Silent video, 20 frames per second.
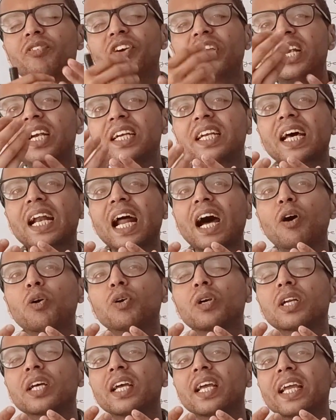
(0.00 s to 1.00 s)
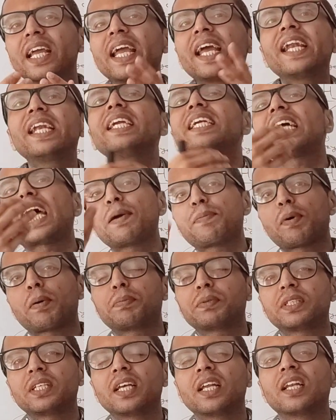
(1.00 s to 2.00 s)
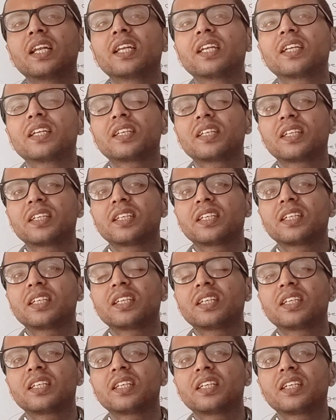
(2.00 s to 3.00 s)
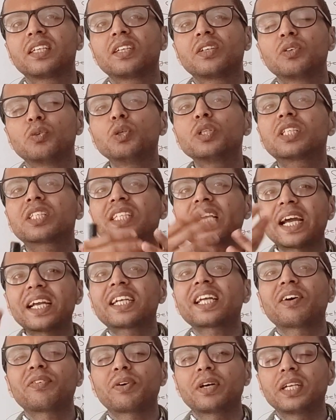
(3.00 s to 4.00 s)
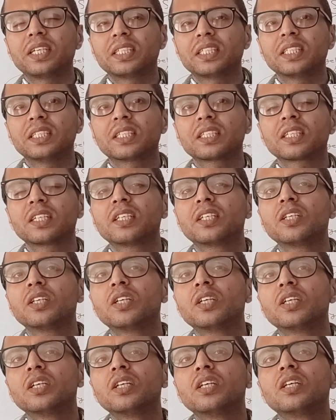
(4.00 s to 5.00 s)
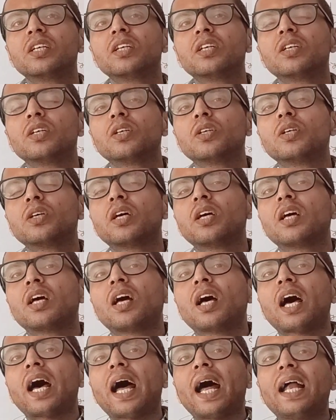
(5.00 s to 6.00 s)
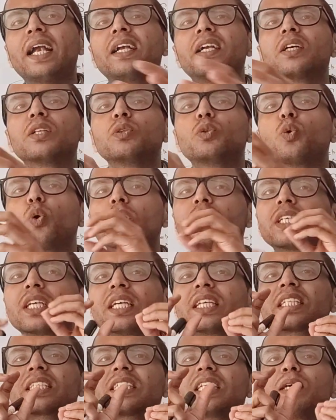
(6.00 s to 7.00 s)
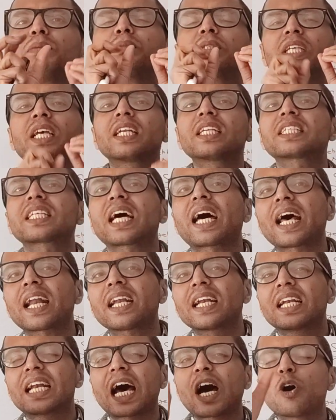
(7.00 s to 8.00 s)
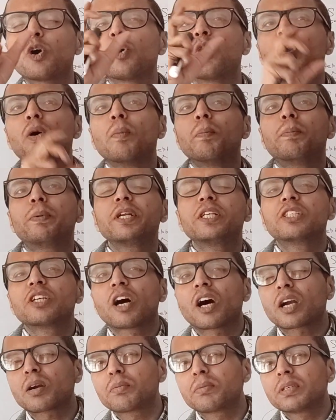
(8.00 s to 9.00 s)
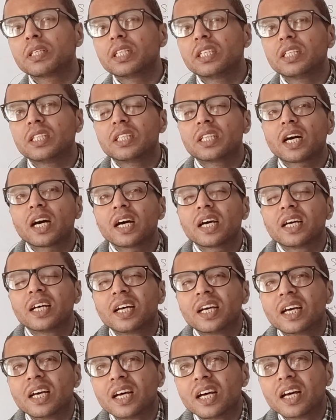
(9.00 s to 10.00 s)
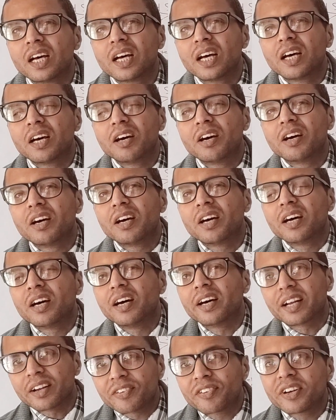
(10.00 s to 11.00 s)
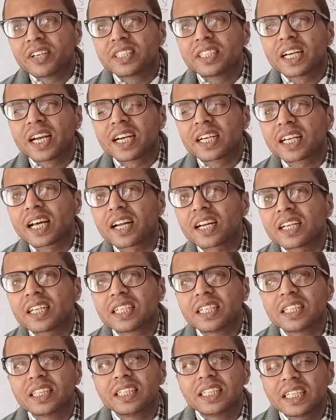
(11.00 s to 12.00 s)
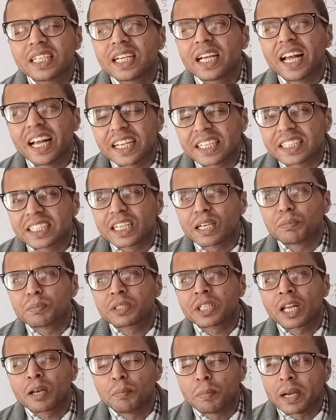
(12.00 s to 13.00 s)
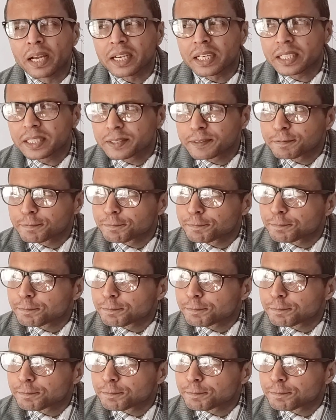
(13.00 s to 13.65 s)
filter out any type of cell with cytopheresis, and those stem cells are now preserved in the refrigerator in the stem cell bank.